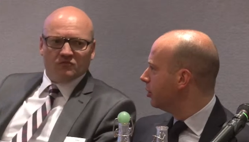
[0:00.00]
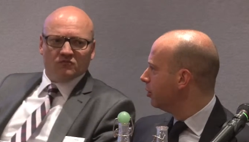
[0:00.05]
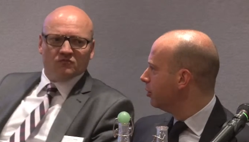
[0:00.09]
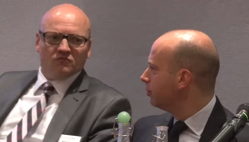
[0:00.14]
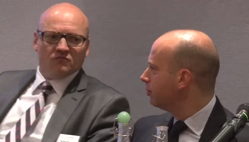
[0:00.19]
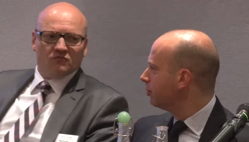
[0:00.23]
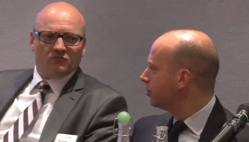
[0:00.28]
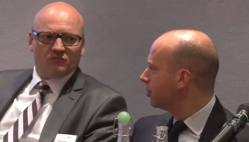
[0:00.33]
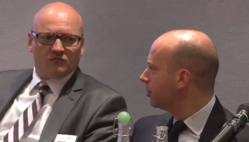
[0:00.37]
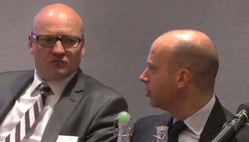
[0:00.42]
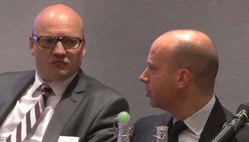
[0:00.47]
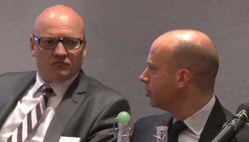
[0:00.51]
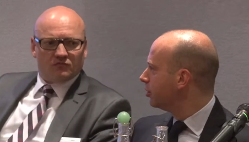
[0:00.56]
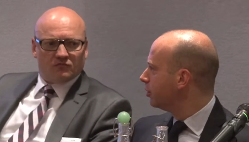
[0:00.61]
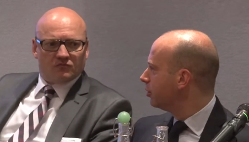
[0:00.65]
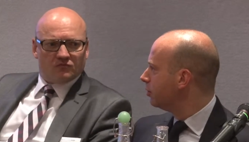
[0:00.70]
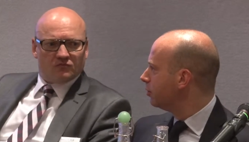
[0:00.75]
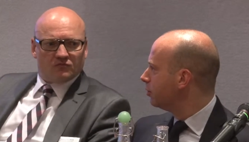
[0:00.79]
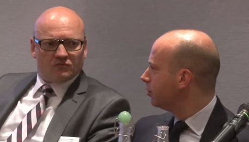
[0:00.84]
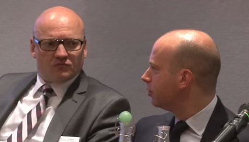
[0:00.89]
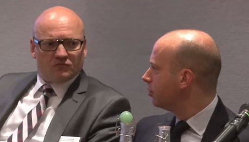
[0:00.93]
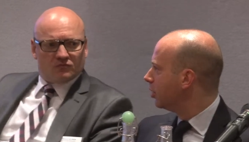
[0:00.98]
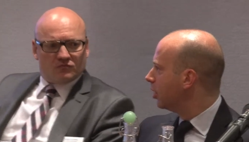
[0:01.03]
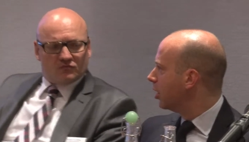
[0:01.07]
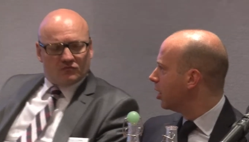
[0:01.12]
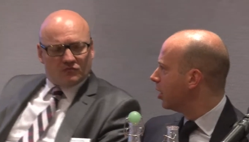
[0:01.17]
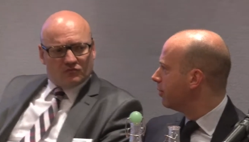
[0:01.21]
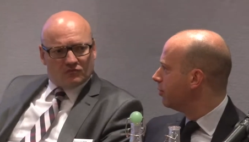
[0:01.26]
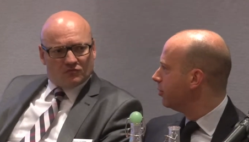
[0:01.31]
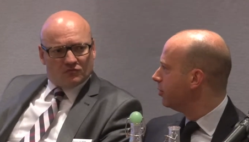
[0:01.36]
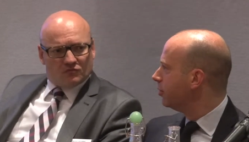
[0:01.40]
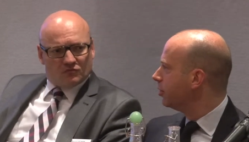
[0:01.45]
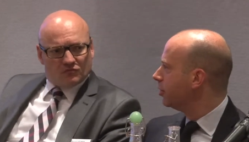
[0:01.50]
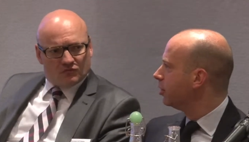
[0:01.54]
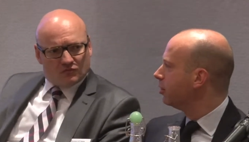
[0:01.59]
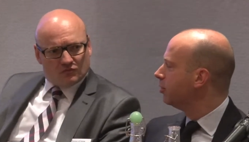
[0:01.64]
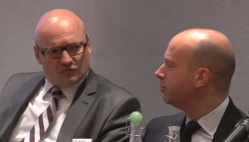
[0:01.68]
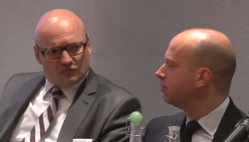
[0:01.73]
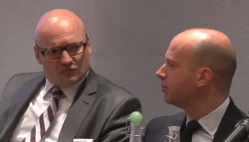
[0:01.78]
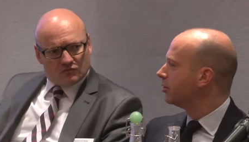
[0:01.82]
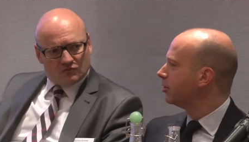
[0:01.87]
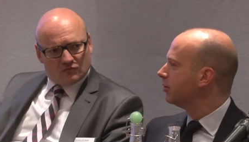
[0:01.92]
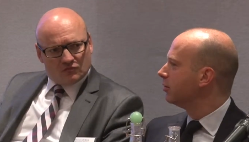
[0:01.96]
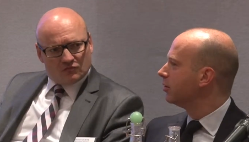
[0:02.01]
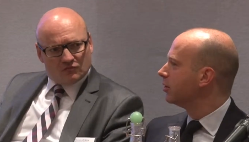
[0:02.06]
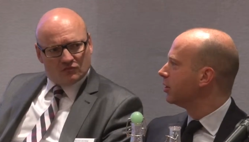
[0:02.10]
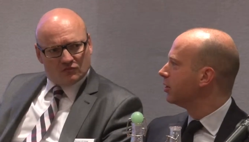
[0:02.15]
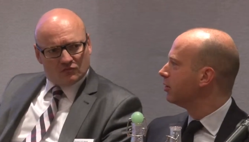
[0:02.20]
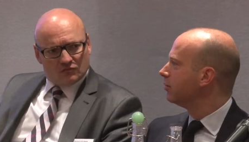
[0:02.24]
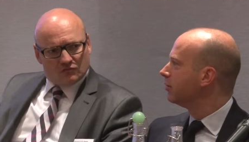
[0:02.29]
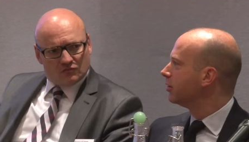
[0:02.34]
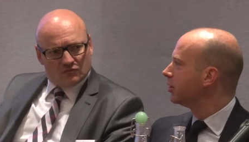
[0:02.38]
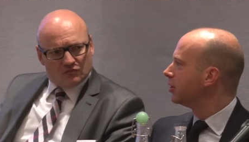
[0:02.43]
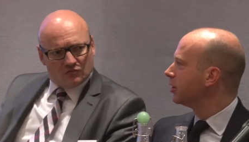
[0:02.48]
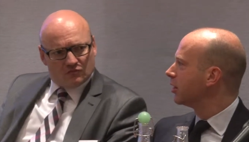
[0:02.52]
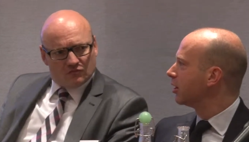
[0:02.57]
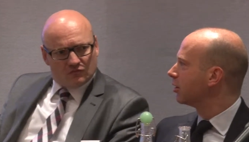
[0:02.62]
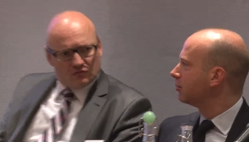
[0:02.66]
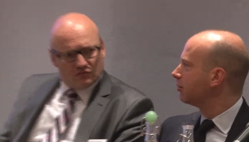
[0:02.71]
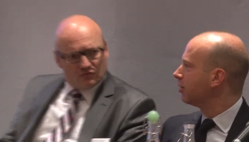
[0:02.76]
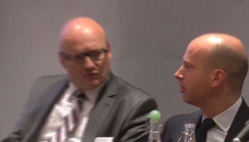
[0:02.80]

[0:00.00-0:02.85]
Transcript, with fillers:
Speaker 1: who do mm-hmm. uh, who did HOOPP do the deal with Utrecht